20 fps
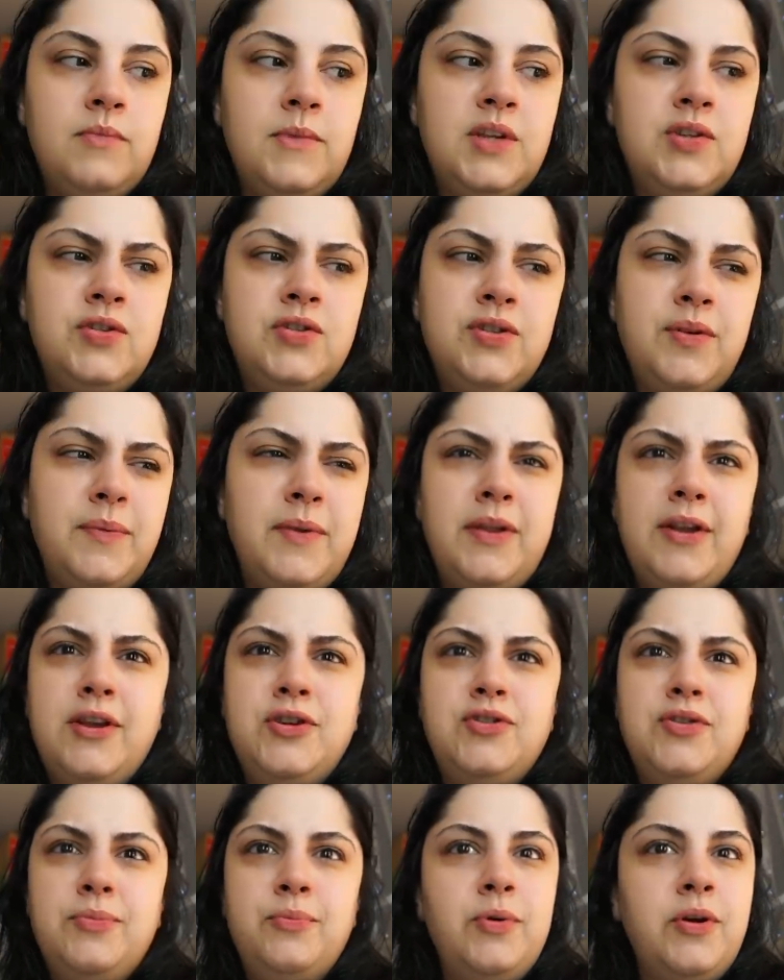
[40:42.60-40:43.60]
it's just something that I
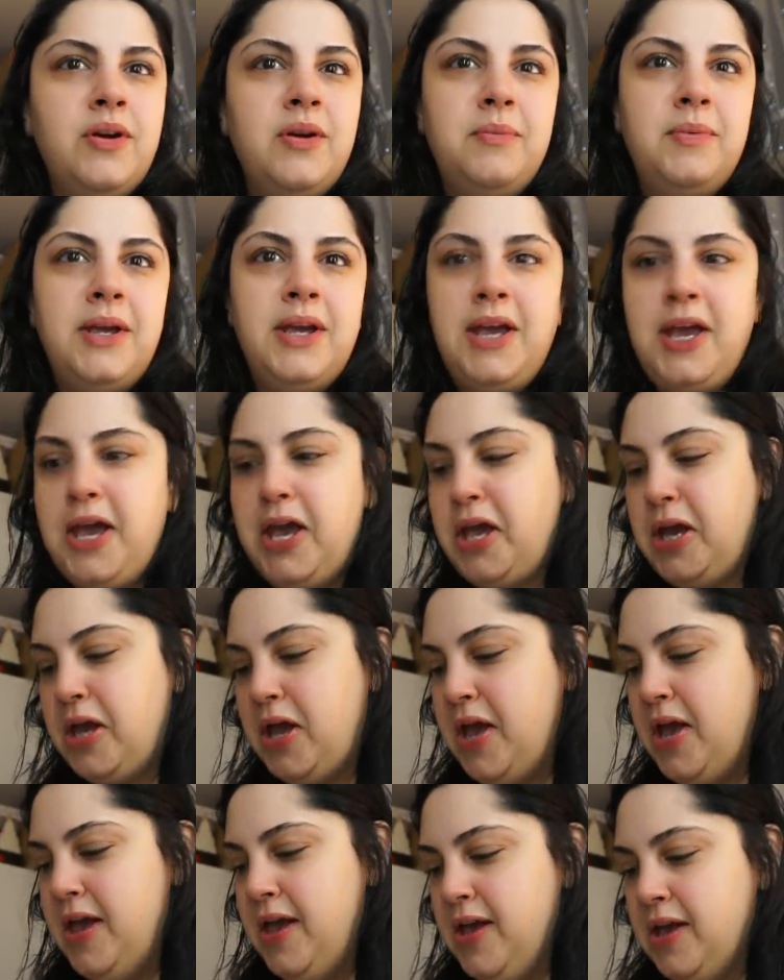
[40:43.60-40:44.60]
shouldn't bring up like hey
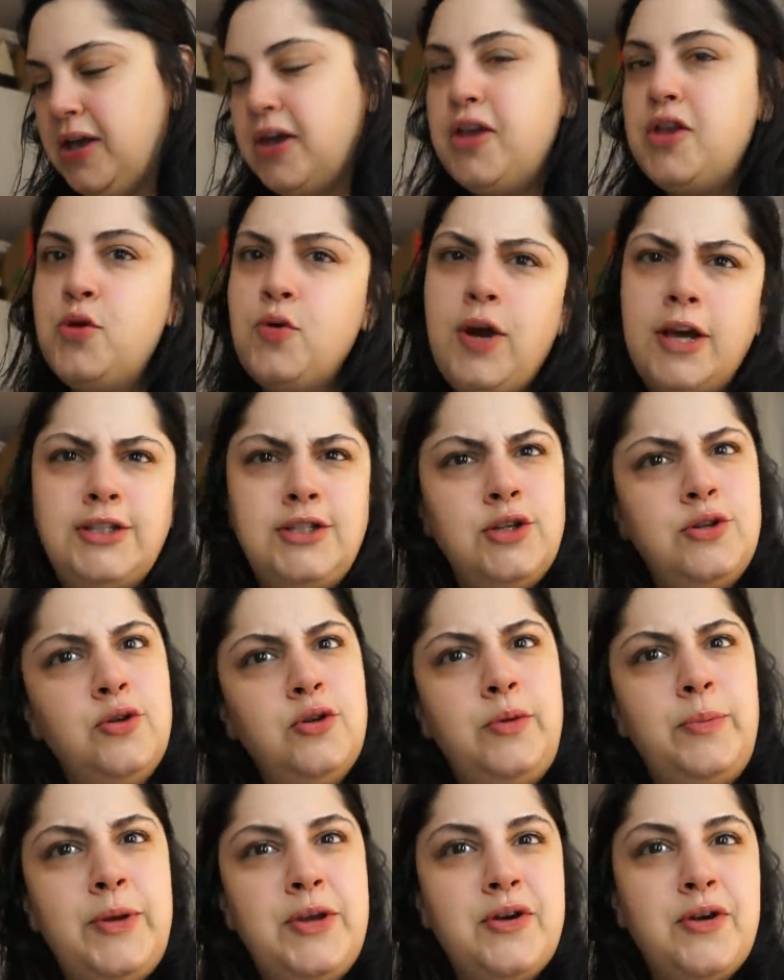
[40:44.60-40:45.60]
can you guys
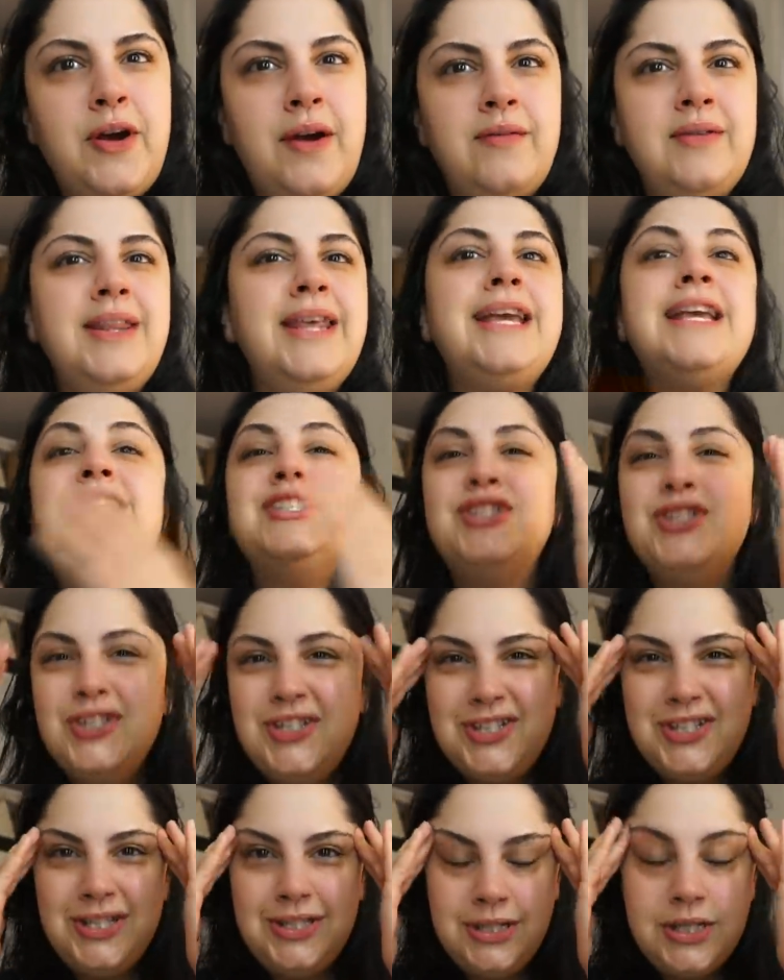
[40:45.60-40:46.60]
include me in your car like it's
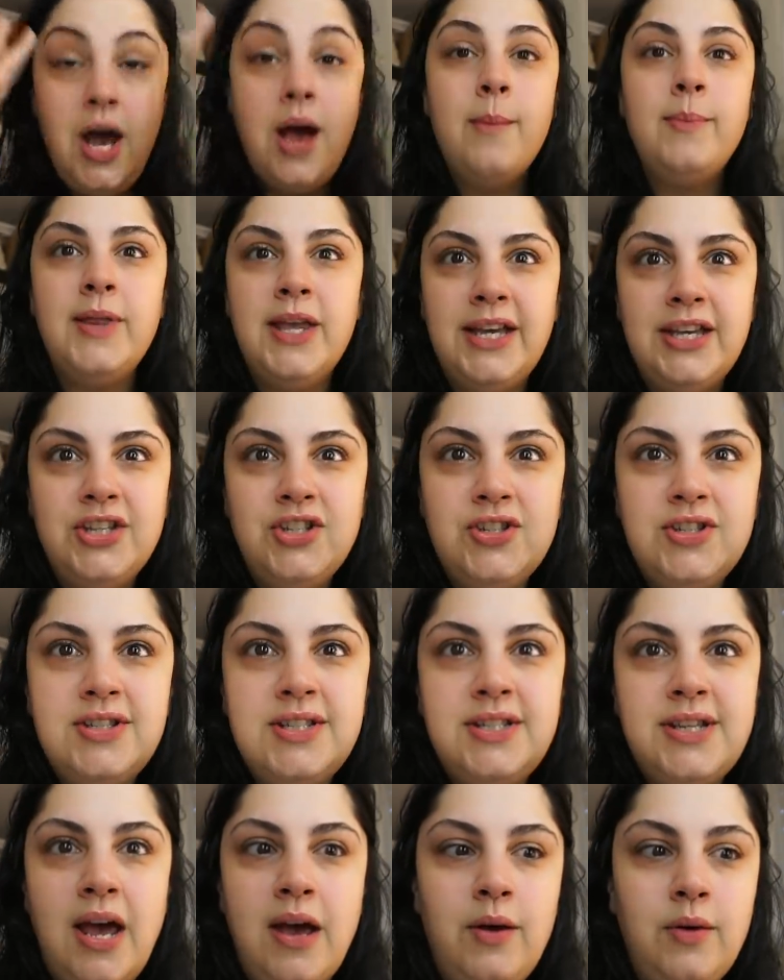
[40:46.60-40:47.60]
just dumb like it
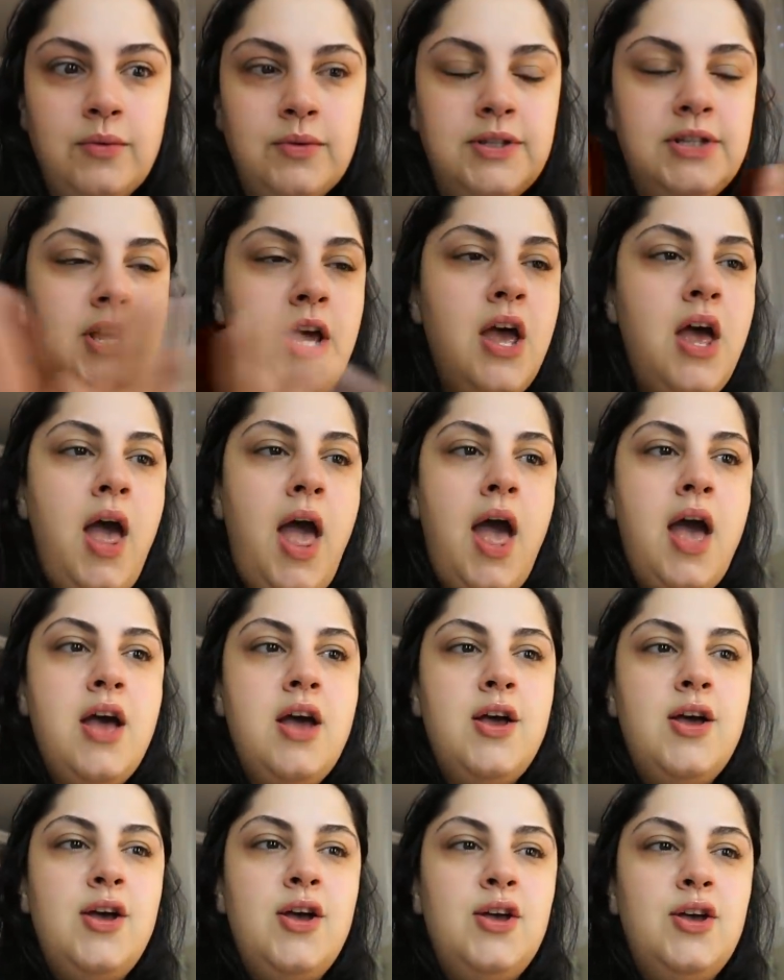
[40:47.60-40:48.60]
just sounds
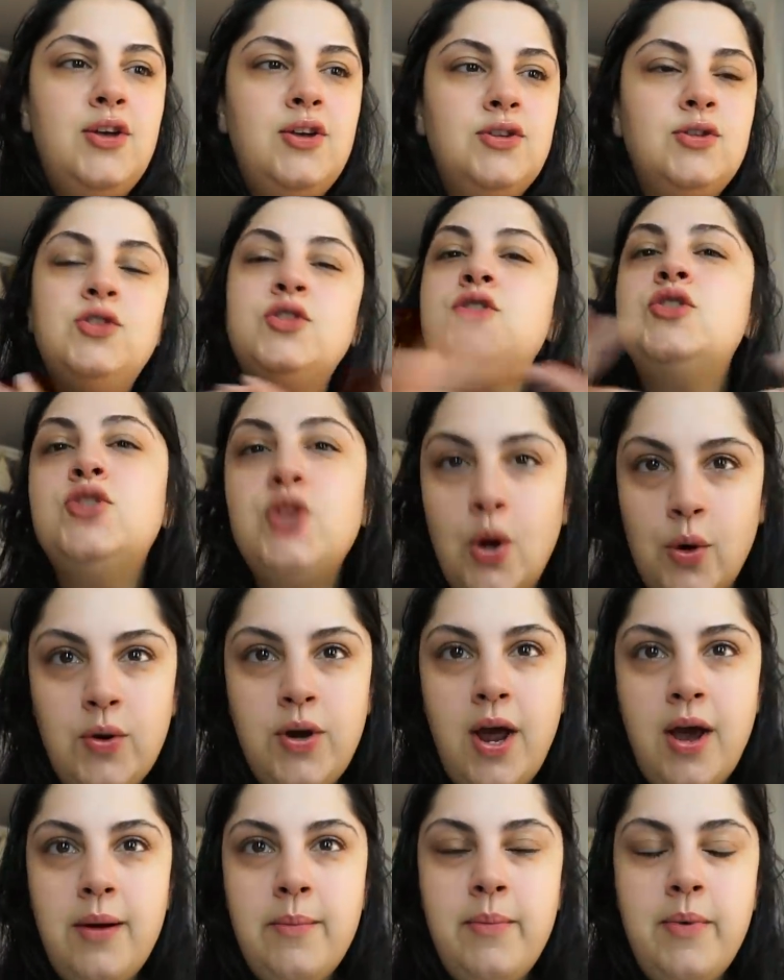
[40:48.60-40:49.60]
so
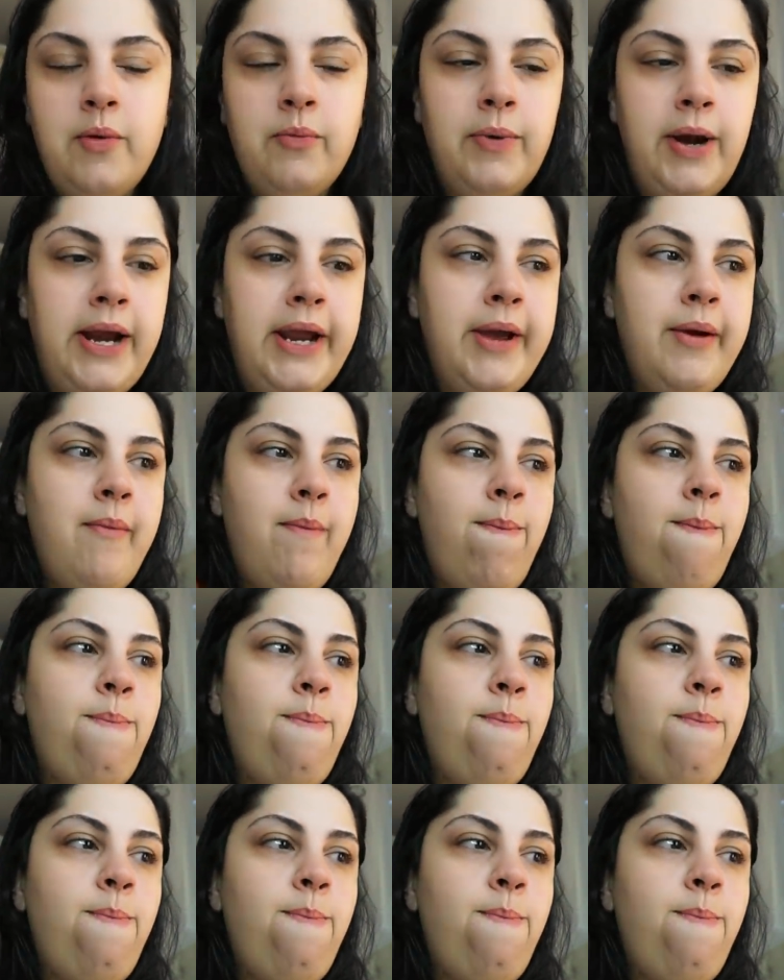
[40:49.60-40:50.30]
dumb right